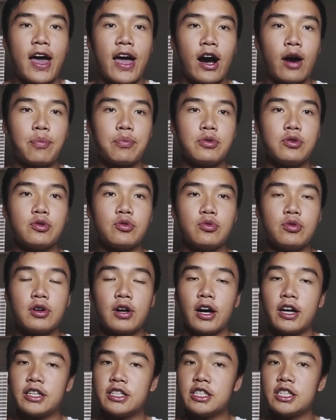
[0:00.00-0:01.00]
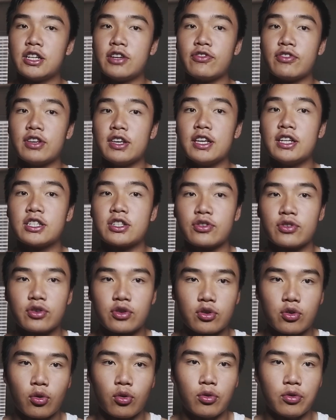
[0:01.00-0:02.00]
and help you achieve each of
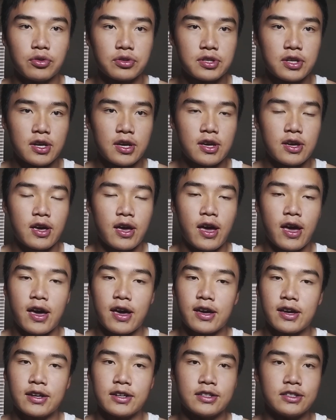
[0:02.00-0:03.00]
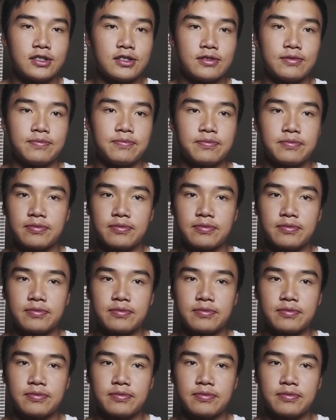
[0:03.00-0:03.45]
your goals and